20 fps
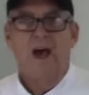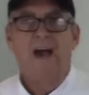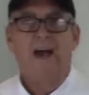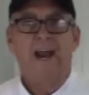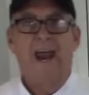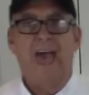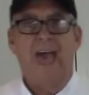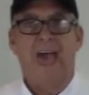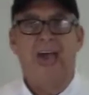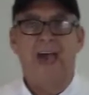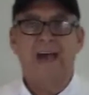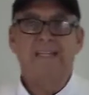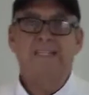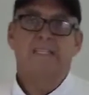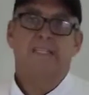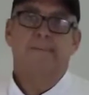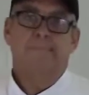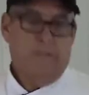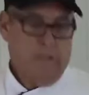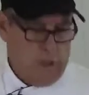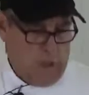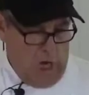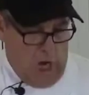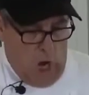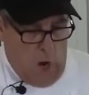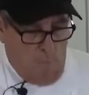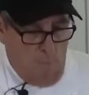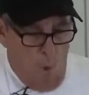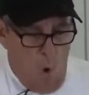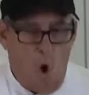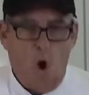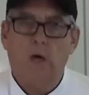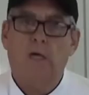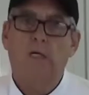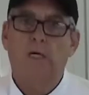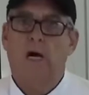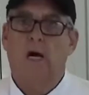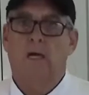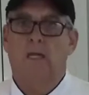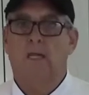is I'm going to add some
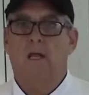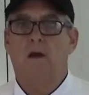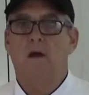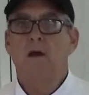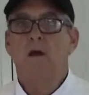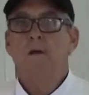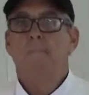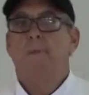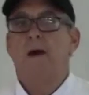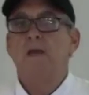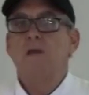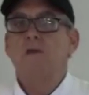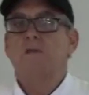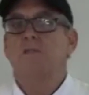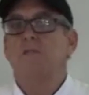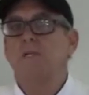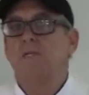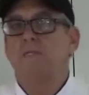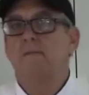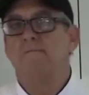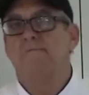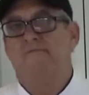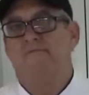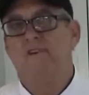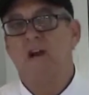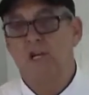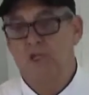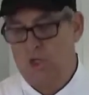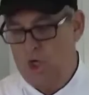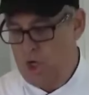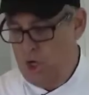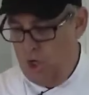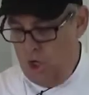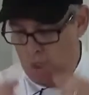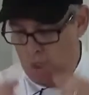more color by using some fresh